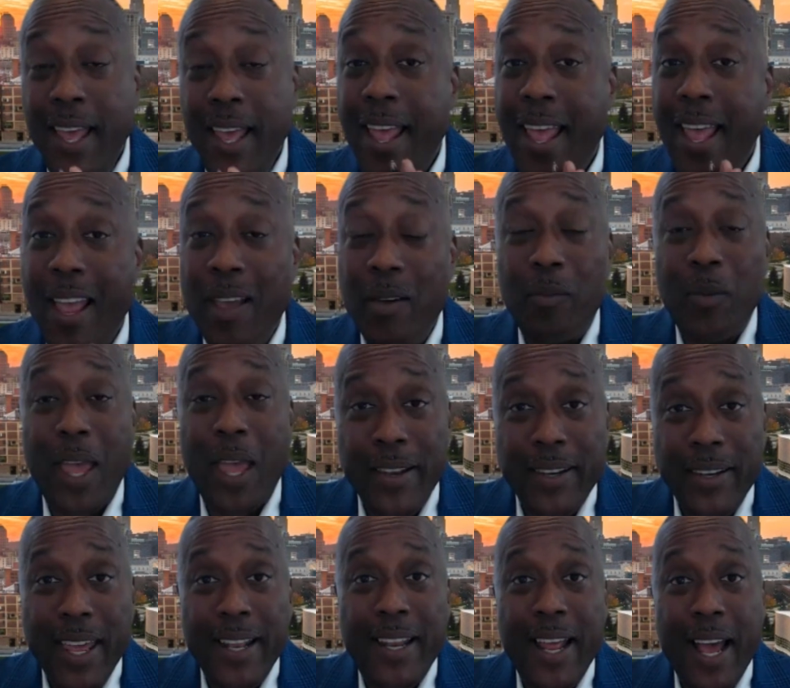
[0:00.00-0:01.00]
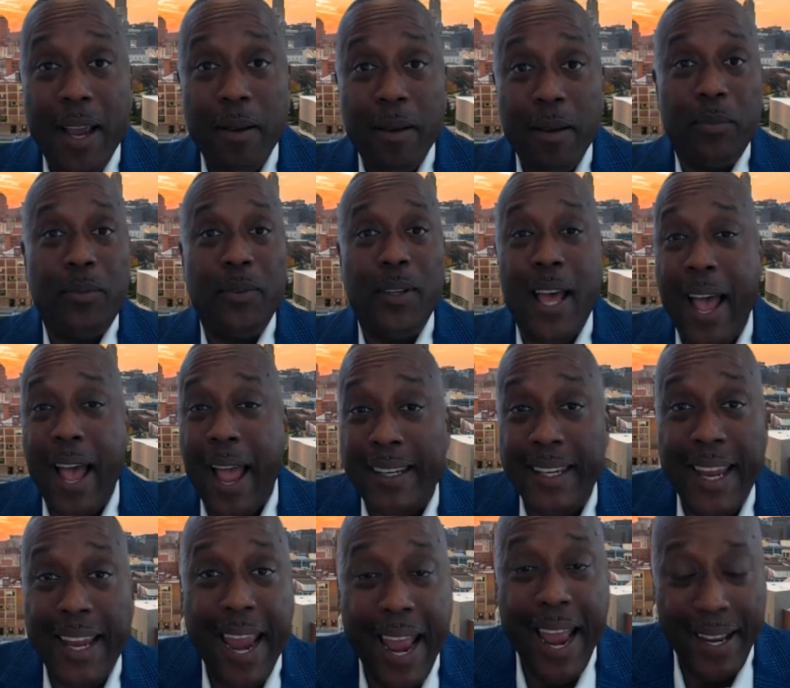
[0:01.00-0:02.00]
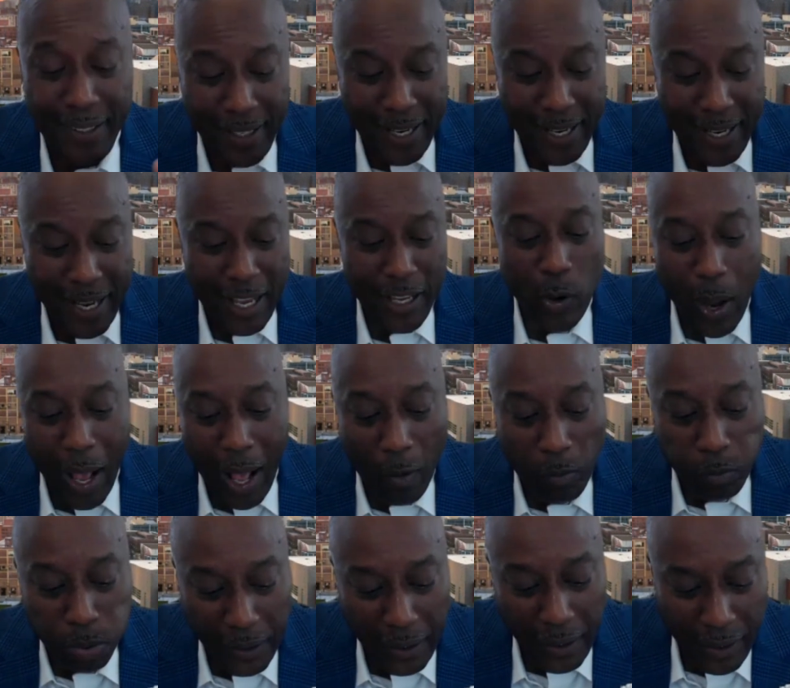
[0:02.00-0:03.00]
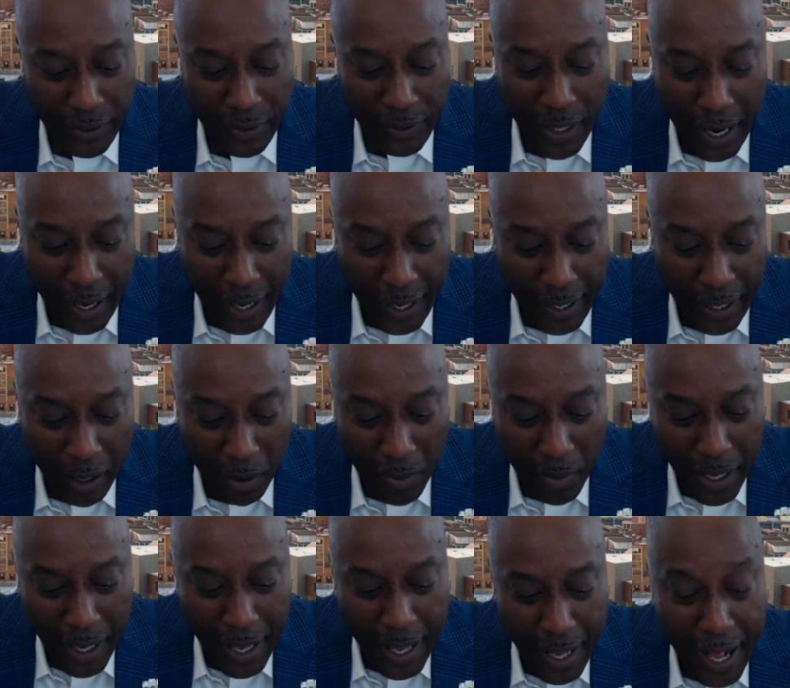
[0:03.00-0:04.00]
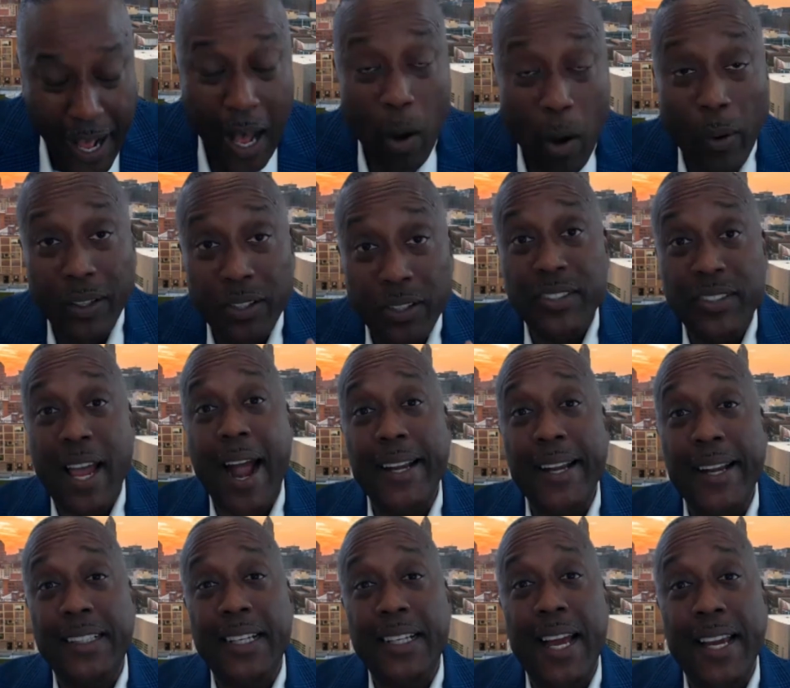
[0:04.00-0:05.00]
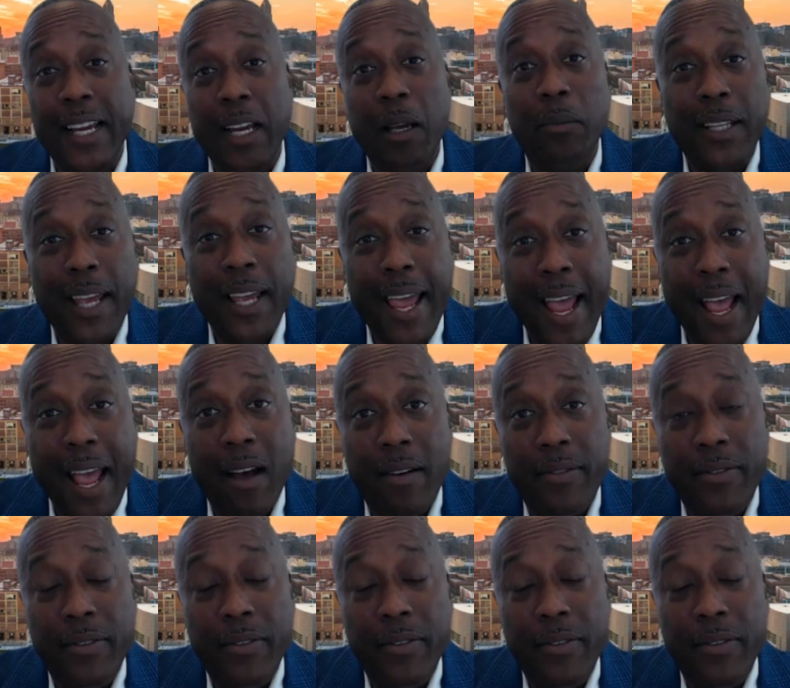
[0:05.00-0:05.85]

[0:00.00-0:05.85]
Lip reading: And I can't tell you how pleased I am, how excited I am to have